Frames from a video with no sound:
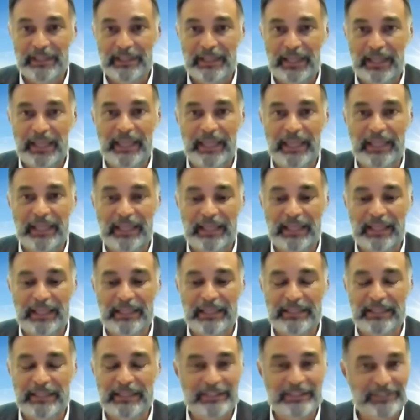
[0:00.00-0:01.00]

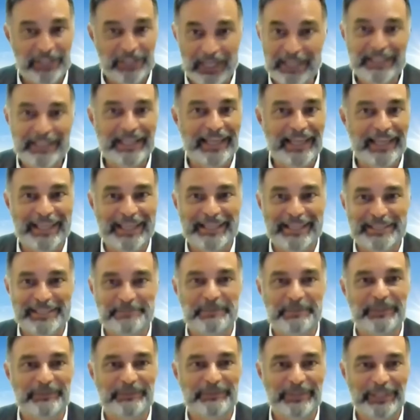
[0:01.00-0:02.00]
and China
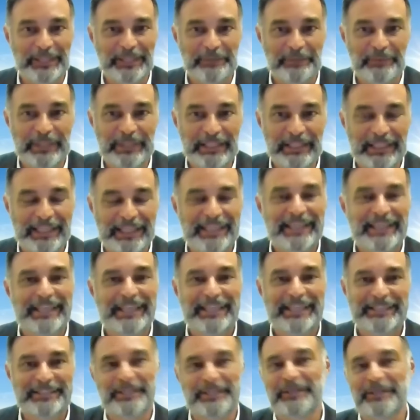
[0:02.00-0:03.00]
has been really weak.
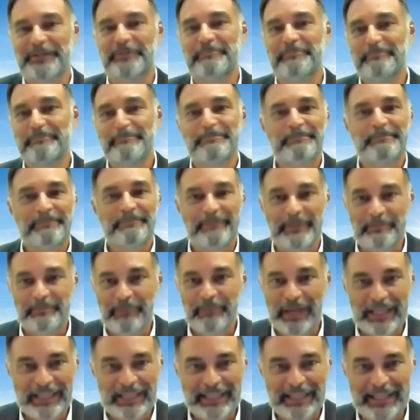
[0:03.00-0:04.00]
So
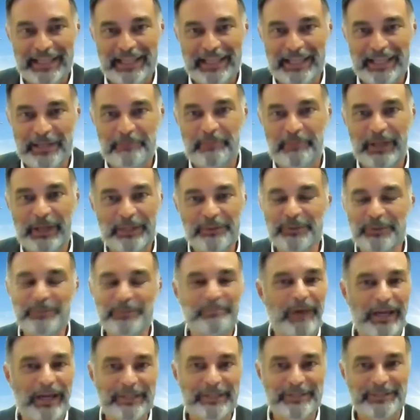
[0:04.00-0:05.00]
my old
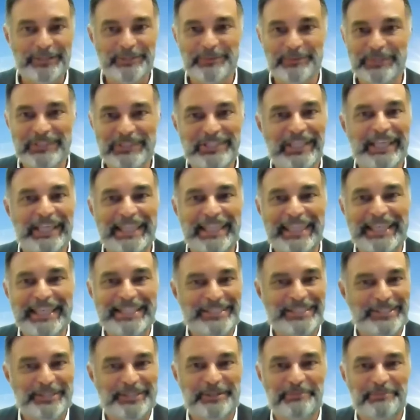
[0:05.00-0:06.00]
models would say
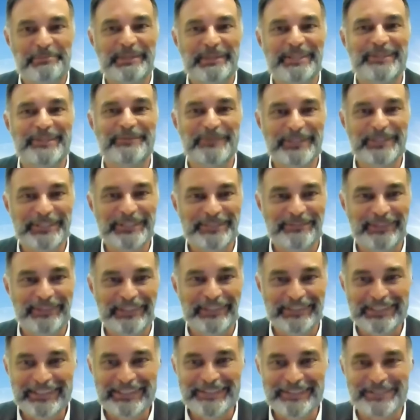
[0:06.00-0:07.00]
this should have been the worst of
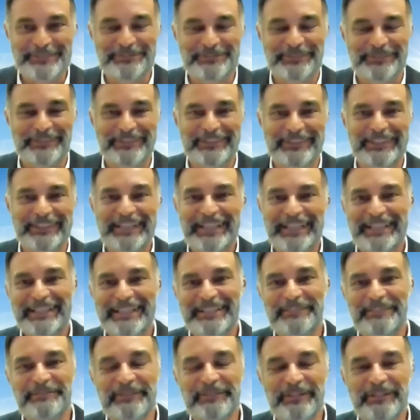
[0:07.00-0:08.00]
all years for
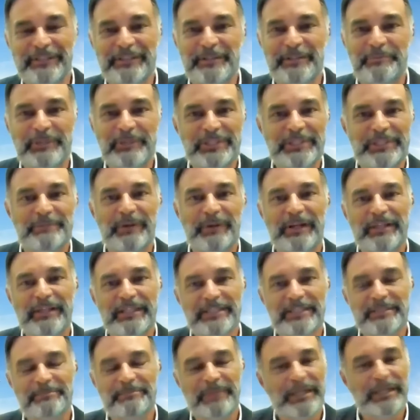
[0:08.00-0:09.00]
emerging
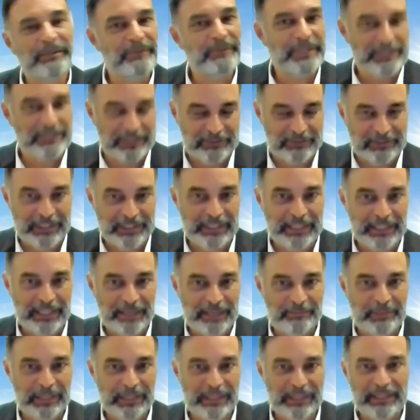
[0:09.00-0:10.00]
markets, but it wasn't really. I
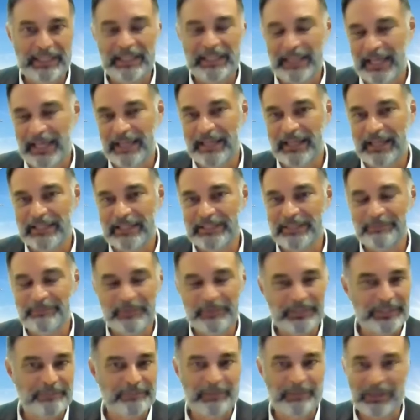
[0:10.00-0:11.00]
mean, I think actually
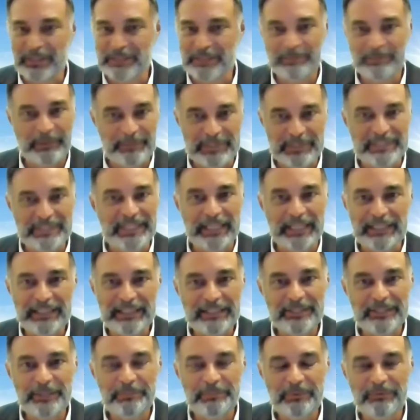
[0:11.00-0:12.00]
emerging markets may be slightly
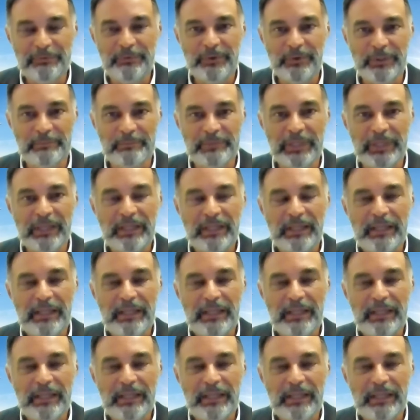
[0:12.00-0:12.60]
underperformed,